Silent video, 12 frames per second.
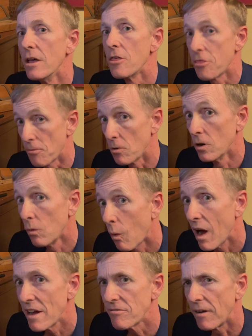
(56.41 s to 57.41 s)
through
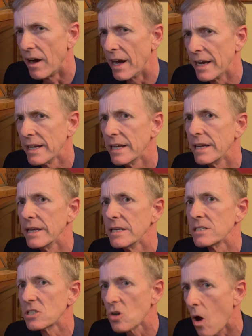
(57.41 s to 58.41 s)
Wi-Fi
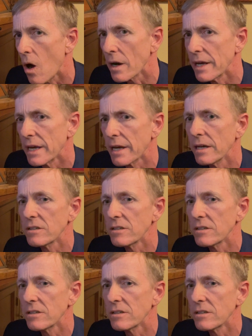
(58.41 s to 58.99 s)
is talking